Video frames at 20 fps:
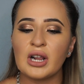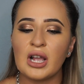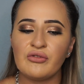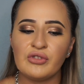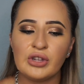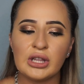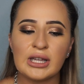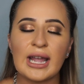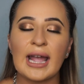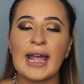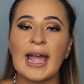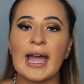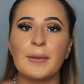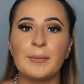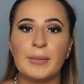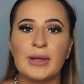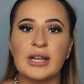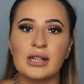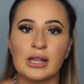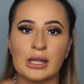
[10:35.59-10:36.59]
I feel like I
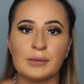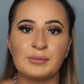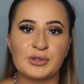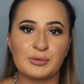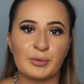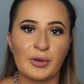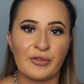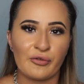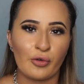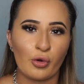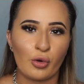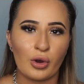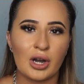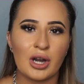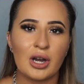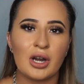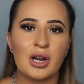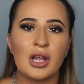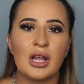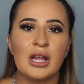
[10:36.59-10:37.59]
had big lips
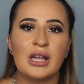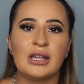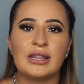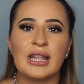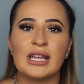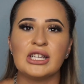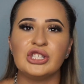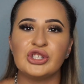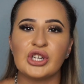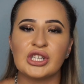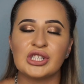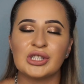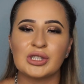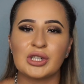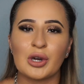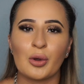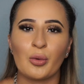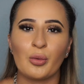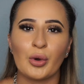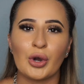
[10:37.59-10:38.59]
before.
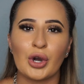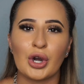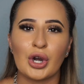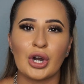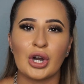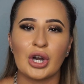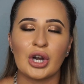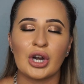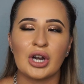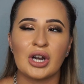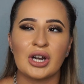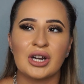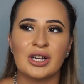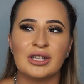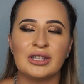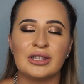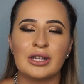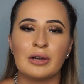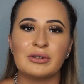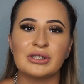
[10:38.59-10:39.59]

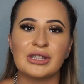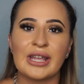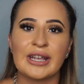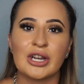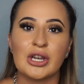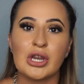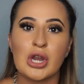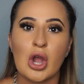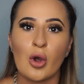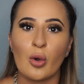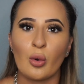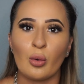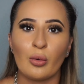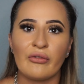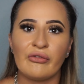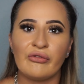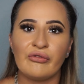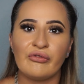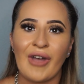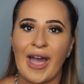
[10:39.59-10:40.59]
There was like no
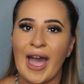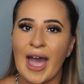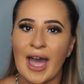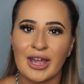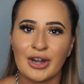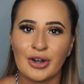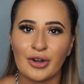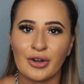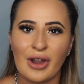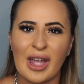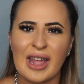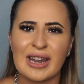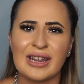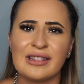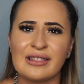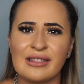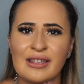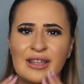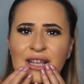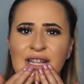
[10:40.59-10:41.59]
fat or
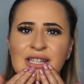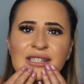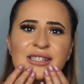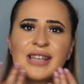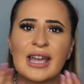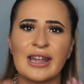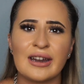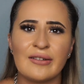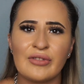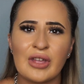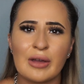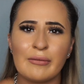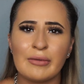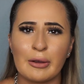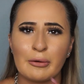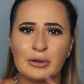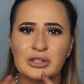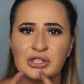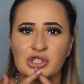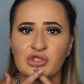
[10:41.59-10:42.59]
anything inside of them.
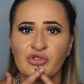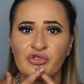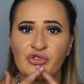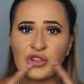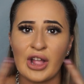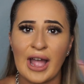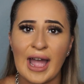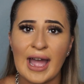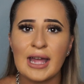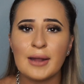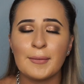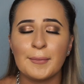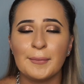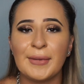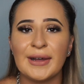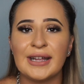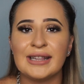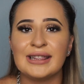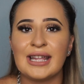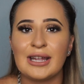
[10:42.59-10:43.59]
They were just flat,
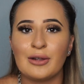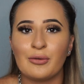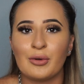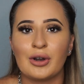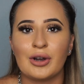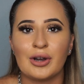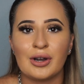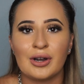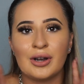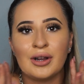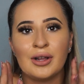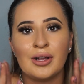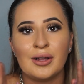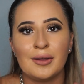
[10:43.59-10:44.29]
but they were